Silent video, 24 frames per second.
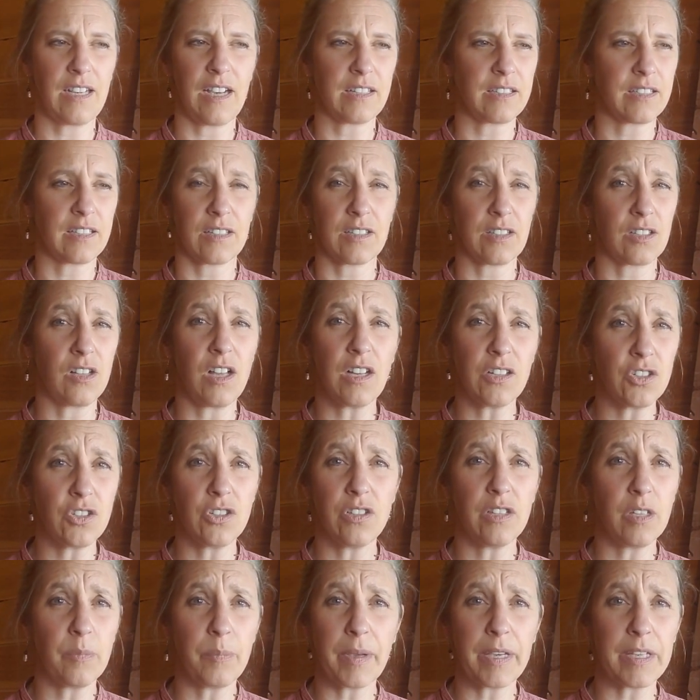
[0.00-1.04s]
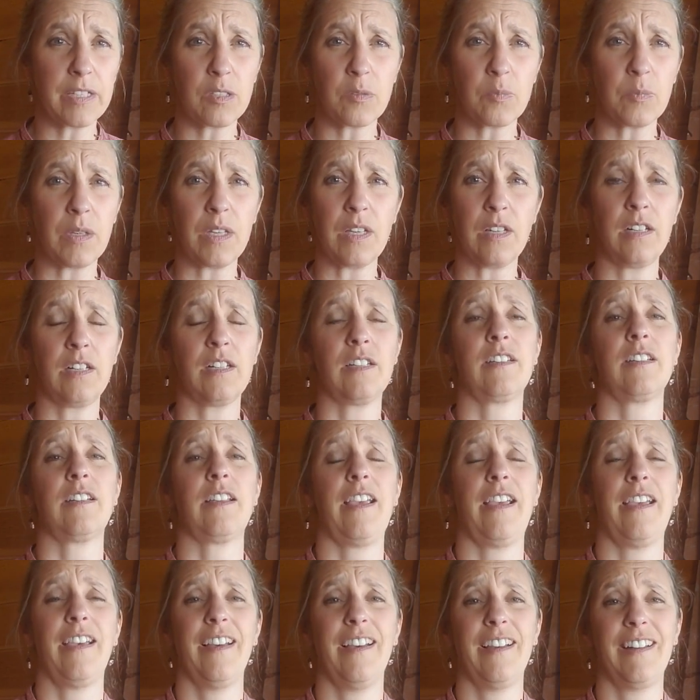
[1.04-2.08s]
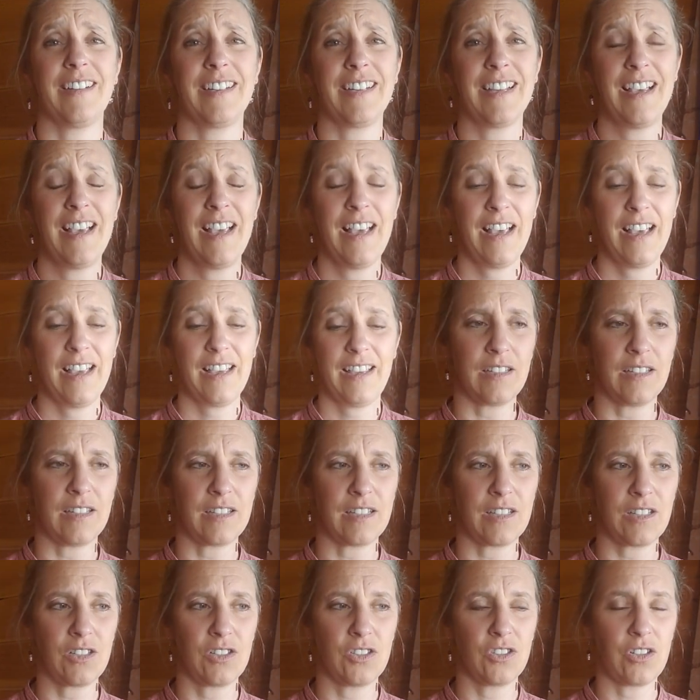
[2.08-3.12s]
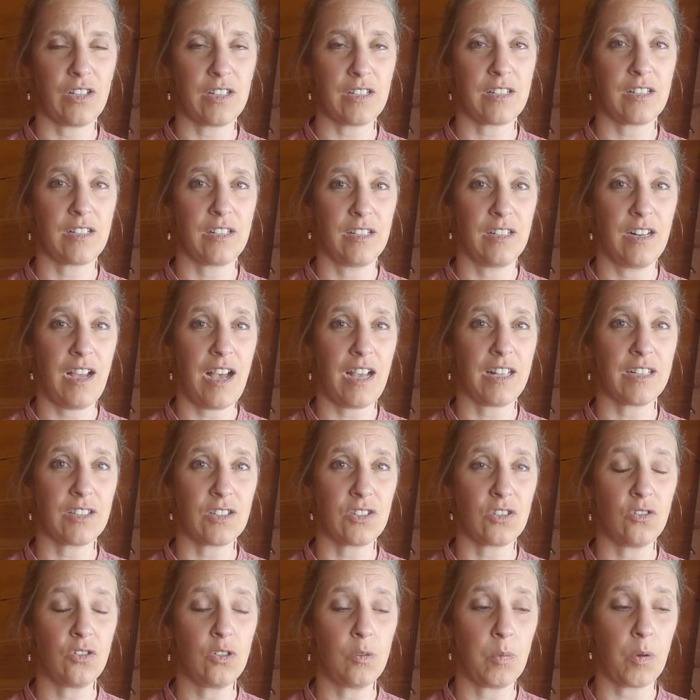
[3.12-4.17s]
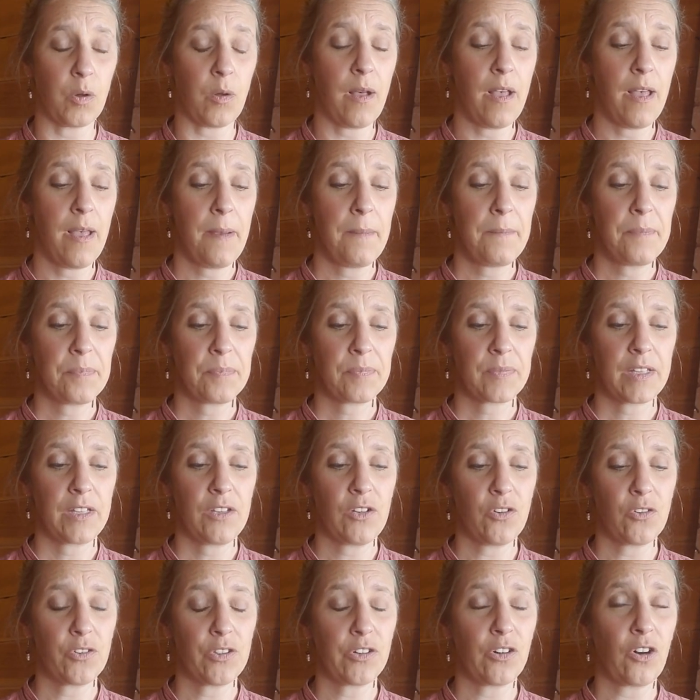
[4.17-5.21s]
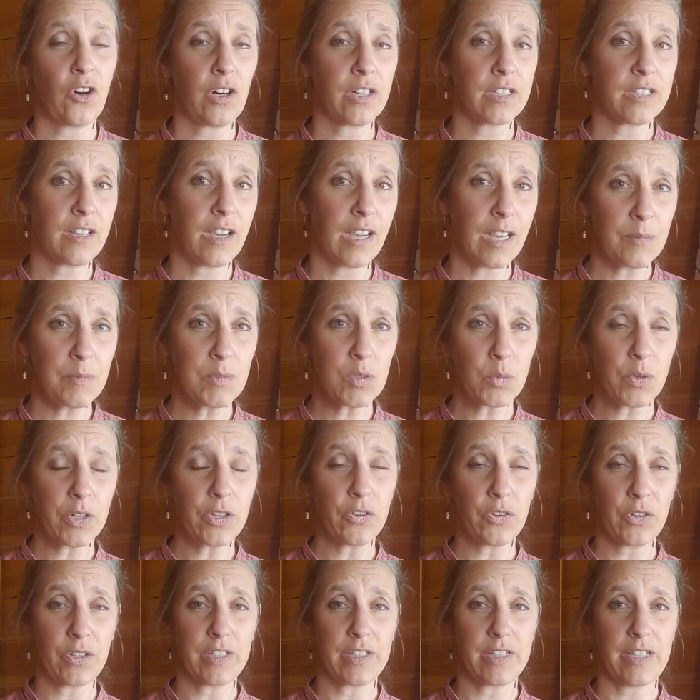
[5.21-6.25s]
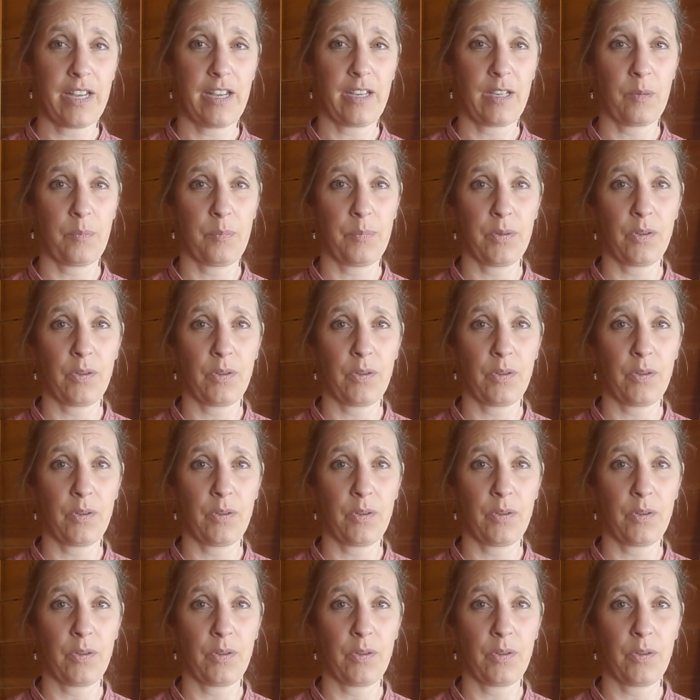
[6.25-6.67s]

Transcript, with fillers: toxic sludge in the basement, and it's just not suitable. You know, there are times where you can take a